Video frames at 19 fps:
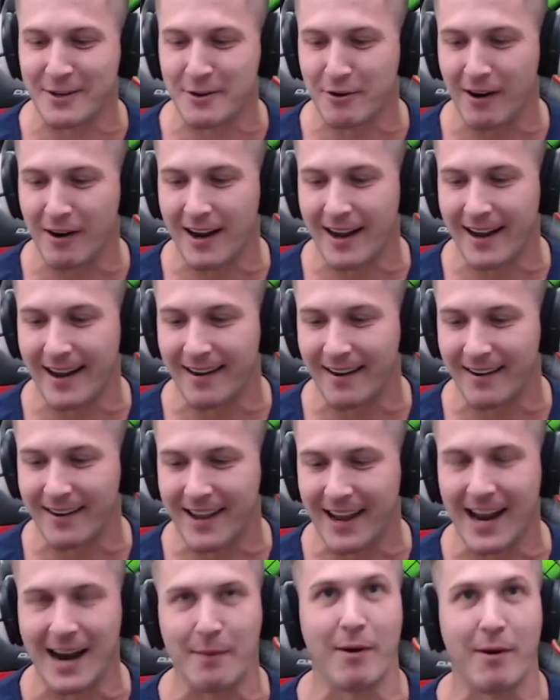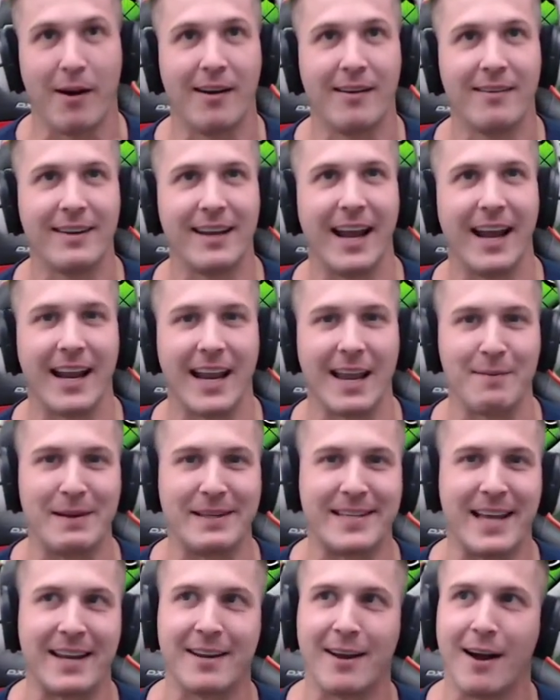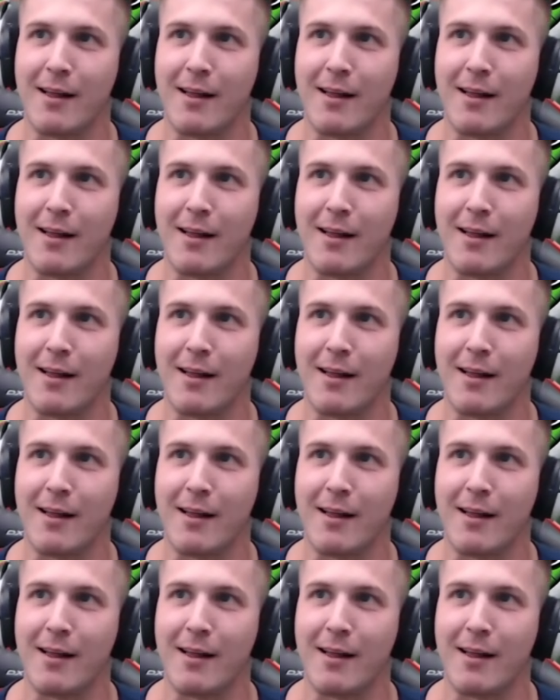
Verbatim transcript: you crying on camera and give me $10.